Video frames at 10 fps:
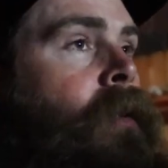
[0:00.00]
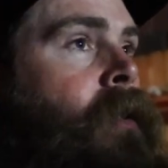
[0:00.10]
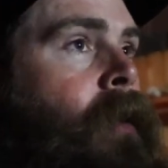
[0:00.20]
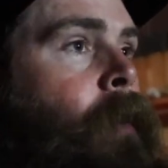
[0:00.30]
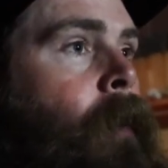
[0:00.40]

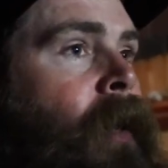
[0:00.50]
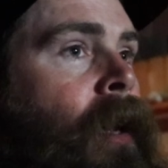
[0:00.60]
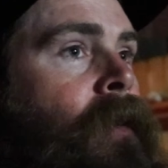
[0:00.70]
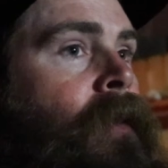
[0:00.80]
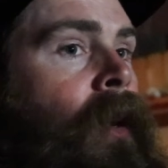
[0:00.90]
Deeper
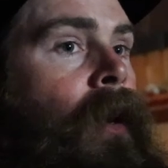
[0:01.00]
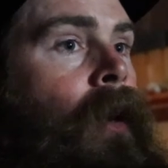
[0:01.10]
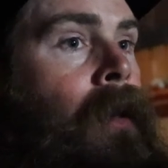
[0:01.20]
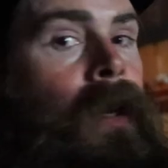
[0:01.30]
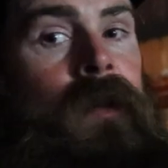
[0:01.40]
bass,
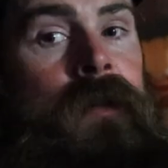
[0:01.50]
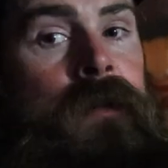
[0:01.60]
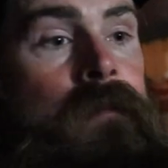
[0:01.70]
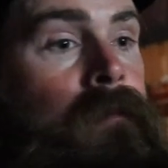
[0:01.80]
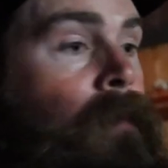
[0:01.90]
and it's
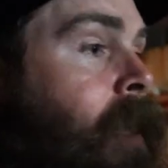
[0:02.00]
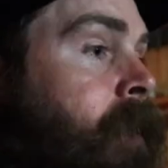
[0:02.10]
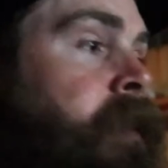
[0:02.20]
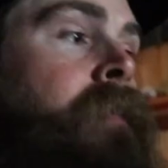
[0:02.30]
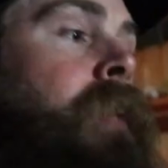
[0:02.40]

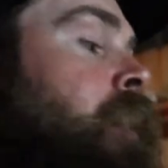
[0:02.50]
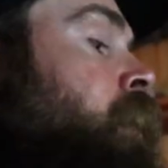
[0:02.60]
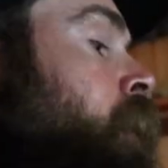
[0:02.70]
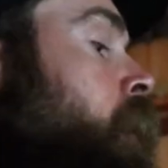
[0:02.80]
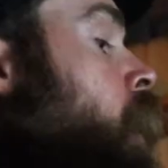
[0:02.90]
making some
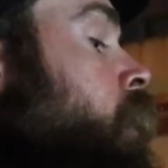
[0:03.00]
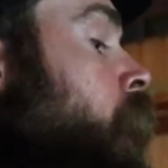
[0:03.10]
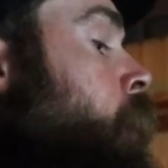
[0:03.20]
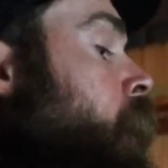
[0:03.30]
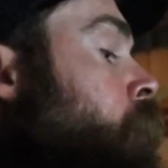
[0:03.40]
things in the car
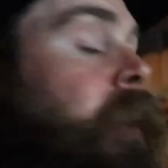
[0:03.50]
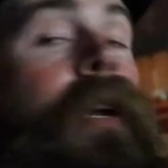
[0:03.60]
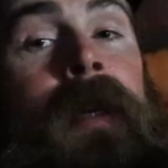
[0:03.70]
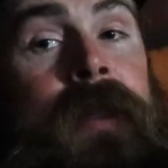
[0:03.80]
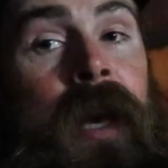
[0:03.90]
vibrate more.
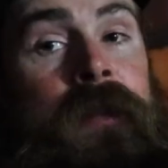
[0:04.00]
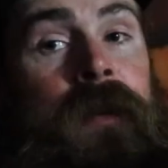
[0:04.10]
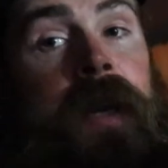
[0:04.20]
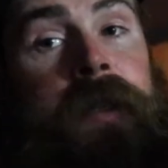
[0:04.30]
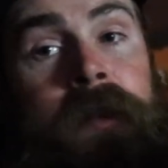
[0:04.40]

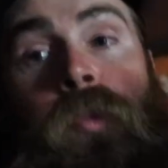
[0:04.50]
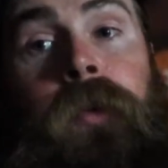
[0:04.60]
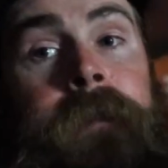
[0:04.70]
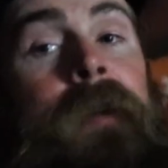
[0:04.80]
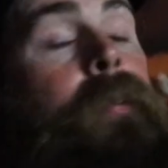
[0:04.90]
Yes, I just
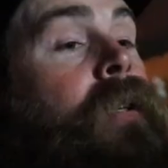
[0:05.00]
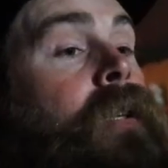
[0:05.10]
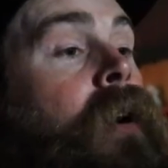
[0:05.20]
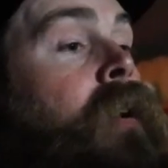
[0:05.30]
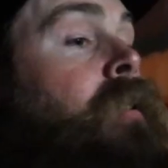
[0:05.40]
ripped apart
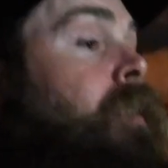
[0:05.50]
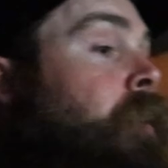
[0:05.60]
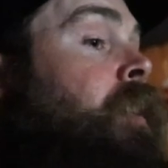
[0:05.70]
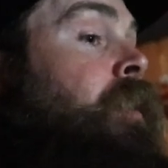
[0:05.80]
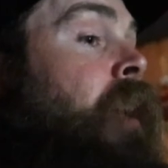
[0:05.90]
the car,
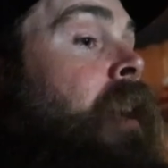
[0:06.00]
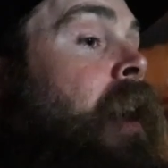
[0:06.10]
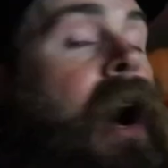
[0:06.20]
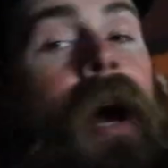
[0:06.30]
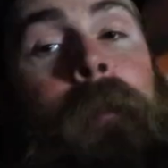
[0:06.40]
so there's
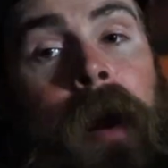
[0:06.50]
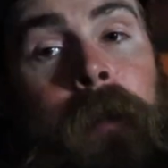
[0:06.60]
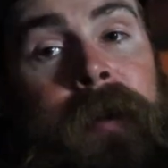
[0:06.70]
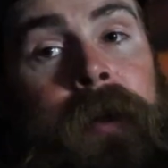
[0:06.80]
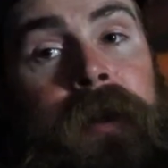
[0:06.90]
a high
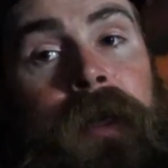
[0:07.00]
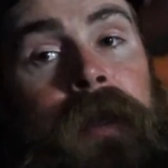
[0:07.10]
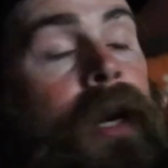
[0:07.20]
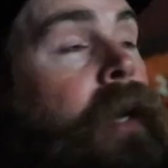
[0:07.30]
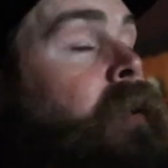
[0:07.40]
probability
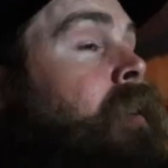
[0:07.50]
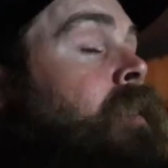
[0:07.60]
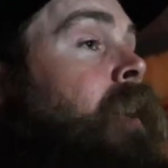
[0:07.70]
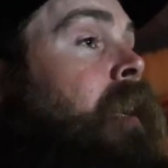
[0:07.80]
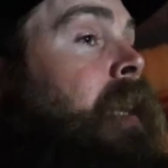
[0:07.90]
that I could
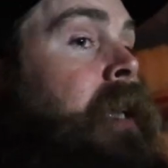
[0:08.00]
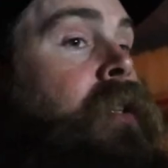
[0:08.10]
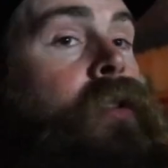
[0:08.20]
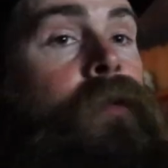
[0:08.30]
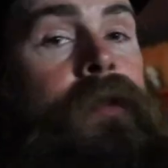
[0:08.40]
have
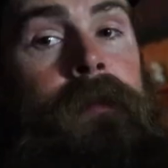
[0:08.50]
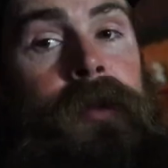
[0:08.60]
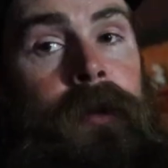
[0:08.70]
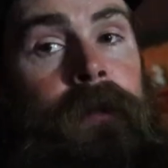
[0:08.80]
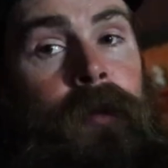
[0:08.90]
induced some
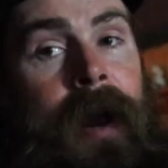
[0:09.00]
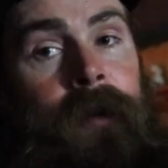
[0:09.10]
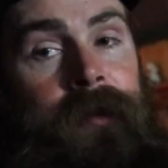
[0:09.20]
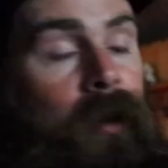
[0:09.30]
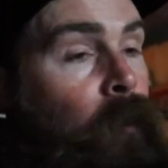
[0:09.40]
sort of
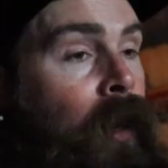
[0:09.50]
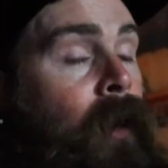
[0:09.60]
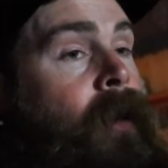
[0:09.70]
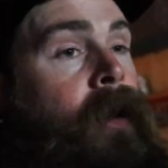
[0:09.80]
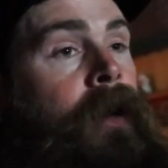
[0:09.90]
rattle
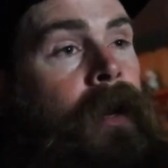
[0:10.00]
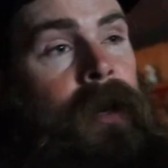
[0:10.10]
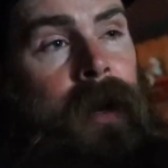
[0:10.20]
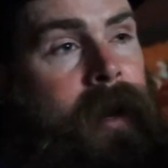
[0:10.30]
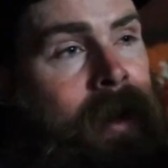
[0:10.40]
somewhere,
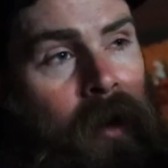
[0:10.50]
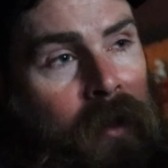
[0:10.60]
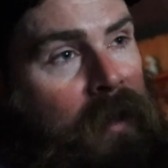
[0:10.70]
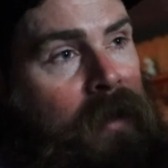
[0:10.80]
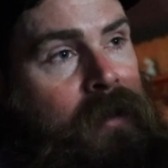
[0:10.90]
and I gotta
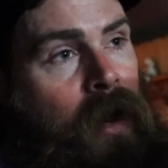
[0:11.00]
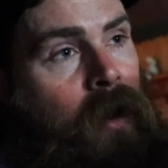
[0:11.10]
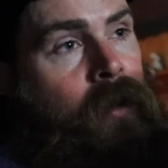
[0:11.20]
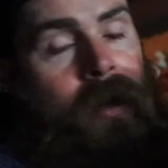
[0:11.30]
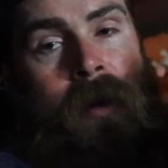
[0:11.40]
hunt that
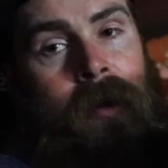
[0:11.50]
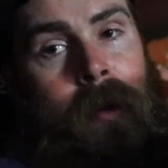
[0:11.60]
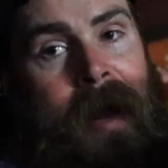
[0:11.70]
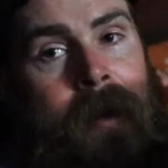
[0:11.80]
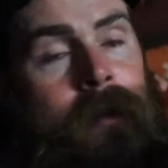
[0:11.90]
down and I'll
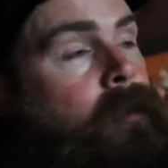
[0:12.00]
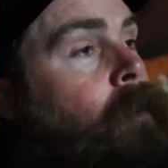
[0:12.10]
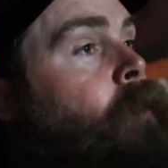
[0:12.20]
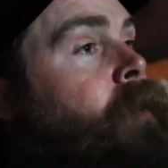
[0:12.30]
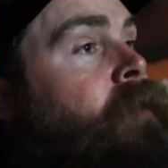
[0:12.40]
go back
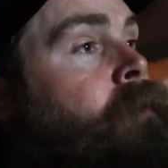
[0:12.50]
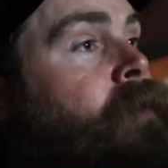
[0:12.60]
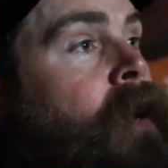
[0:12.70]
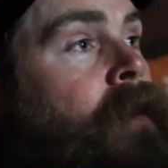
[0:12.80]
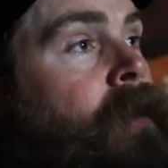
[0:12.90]
through with some
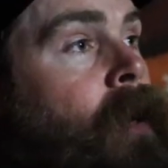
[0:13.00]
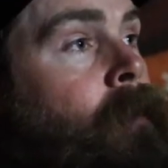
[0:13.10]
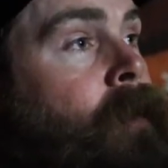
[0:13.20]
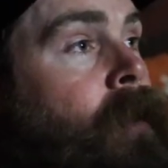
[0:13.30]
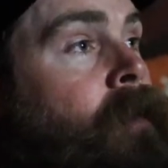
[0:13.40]
sound
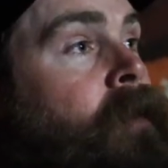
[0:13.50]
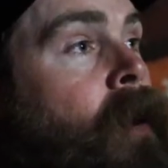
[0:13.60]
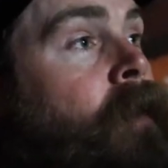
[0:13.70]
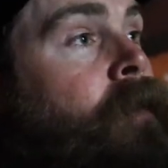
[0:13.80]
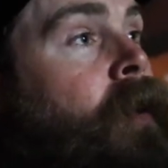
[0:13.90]
dampening
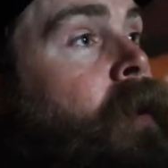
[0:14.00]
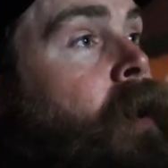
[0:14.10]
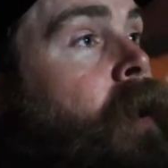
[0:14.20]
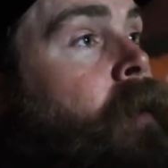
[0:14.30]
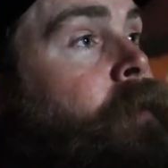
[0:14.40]
stuff,
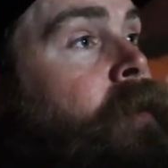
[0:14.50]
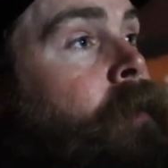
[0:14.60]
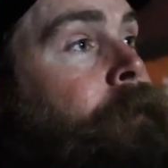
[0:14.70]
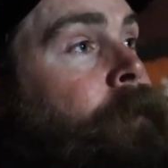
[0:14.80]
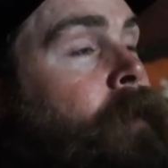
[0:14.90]
um,
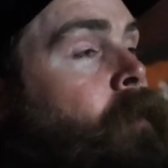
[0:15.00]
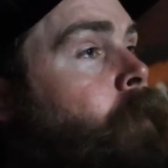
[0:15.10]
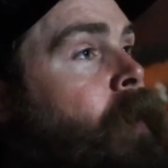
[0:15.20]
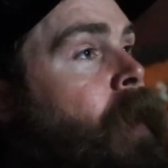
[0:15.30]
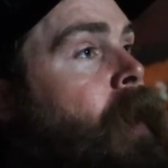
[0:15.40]
some,
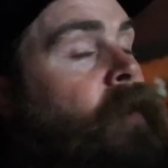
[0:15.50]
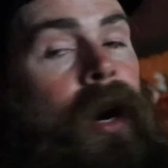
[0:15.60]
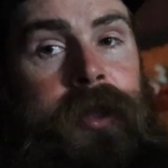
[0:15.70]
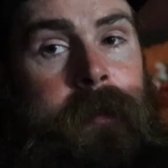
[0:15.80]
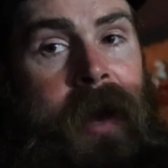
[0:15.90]
what do I have,
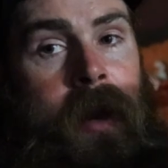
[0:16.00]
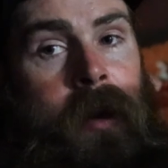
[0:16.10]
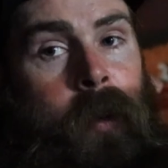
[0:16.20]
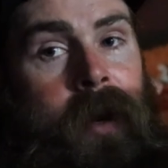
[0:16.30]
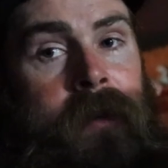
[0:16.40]
hush mat
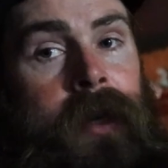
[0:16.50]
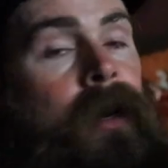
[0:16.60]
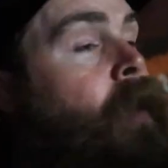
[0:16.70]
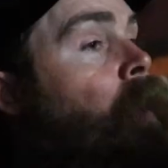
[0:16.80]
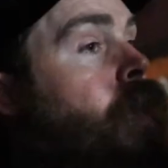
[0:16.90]
or whatever,
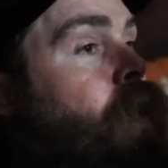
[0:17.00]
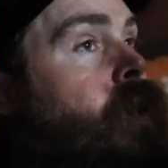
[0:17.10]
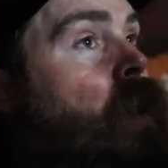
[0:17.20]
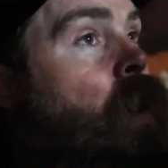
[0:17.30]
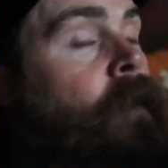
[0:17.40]

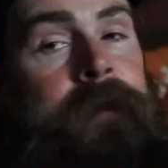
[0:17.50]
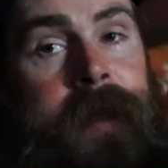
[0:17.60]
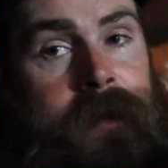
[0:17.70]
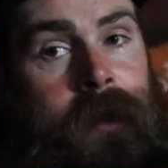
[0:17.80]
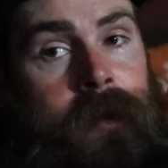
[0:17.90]
and I'll
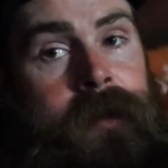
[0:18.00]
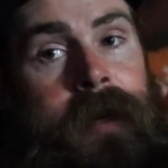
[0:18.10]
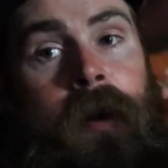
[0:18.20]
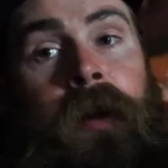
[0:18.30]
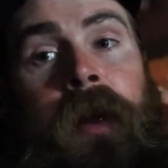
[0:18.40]
fix those.
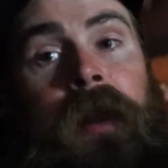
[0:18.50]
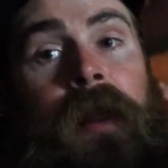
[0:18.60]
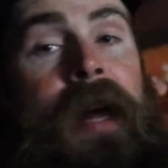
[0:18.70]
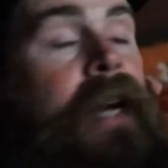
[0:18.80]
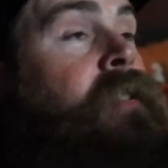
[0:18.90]
Now,
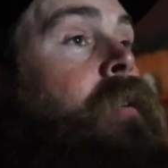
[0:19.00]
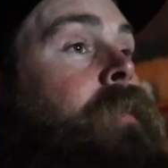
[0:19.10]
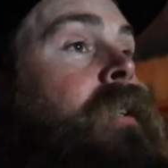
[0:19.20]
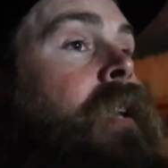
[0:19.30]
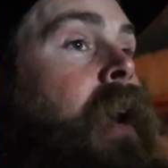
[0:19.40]
that's
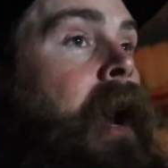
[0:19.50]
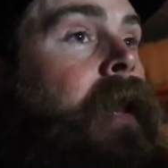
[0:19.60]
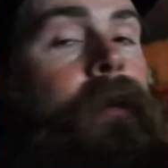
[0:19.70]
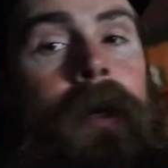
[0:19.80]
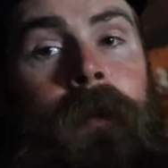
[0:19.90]
something that I
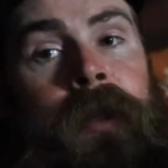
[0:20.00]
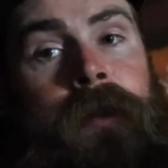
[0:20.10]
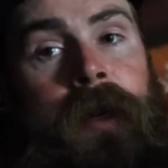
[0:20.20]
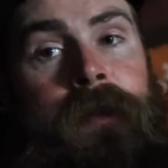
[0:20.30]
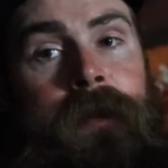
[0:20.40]
highly recommend
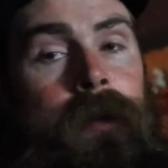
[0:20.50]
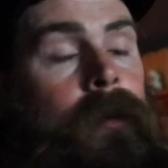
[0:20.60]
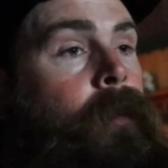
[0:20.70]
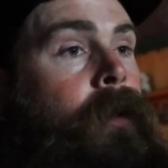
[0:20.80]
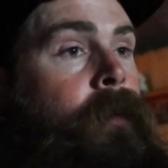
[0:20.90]
you guys
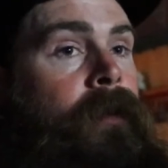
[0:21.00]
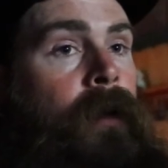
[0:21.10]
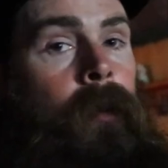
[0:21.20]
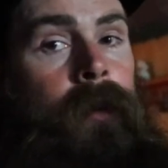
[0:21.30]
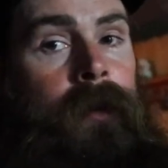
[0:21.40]
do when you
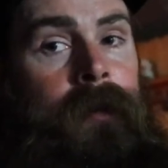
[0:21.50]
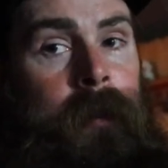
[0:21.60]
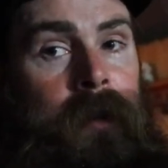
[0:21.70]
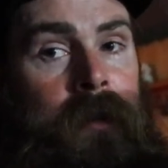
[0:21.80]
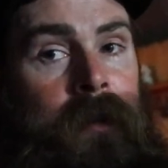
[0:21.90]
install one of these
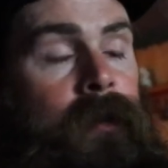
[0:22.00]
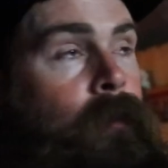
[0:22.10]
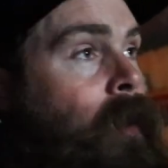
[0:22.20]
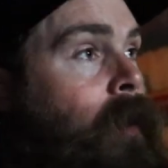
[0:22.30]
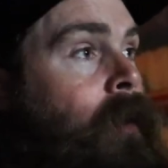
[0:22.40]
speaker
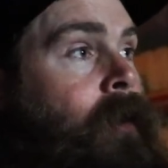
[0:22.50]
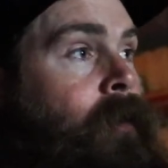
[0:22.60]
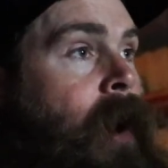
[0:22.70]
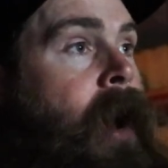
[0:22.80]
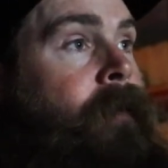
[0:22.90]
systems.
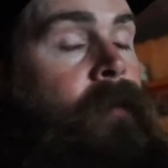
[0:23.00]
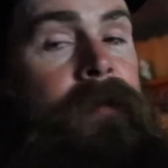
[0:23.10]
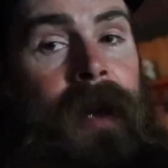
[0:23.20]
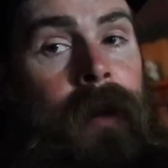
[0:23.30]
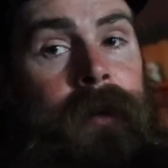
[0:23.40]
Grab
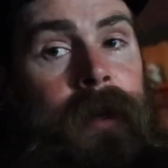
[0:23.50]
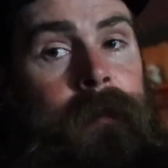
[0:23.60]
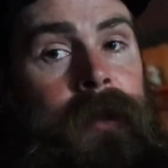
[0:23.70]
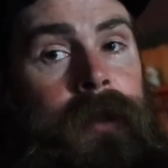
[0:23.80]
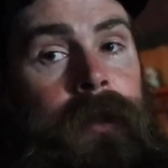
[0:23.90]
some sound
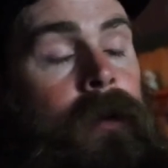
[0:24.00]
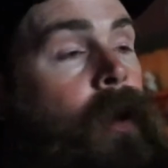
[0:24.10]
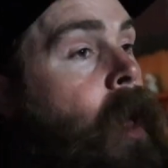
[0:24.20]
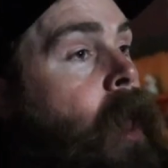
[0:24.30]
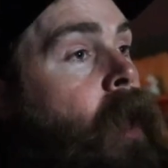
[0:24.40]
deadening material,
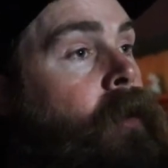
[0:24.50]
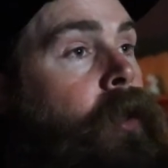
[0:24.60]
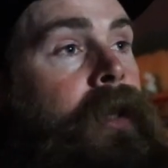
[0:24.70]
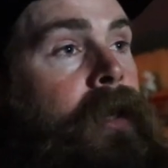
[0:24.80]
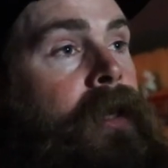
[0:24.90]

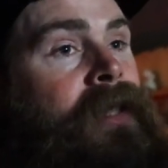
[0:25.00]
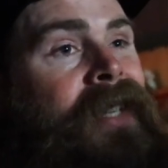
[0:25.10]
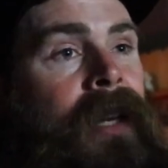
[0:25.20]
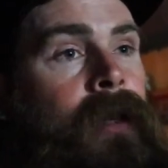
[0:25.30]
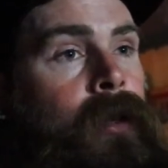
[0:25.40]
look at it,
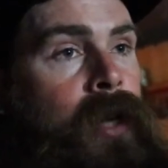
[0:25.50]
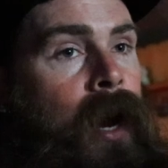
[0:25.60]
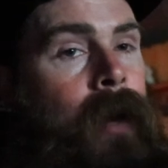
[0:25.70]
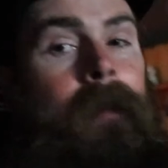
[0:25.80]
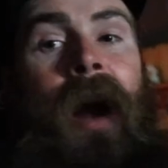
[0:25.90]
take your time.